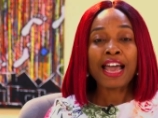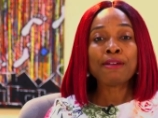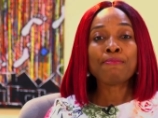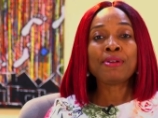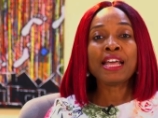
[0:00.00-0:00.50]

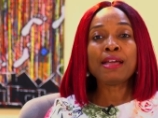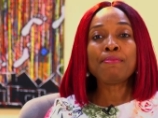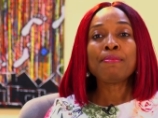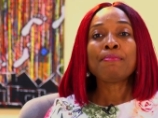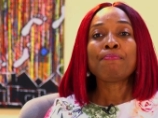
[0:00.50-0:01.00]
I
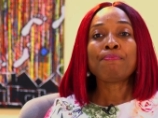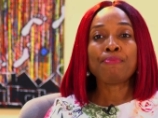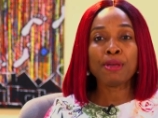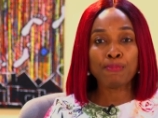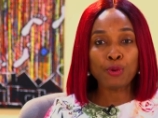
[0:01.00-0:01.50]
blame
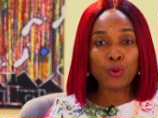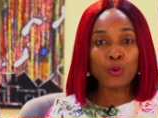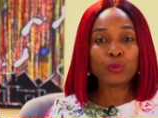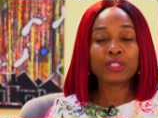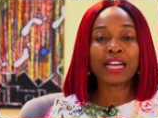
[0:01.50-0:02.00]

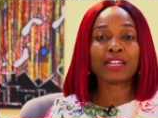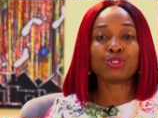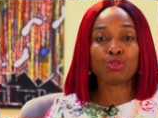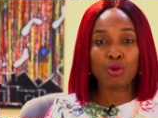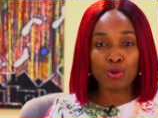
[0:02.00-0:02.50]
people
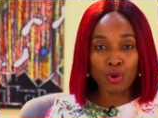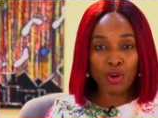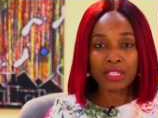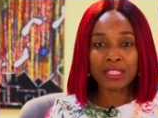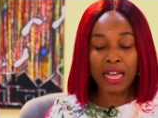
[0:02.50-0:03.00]
that told us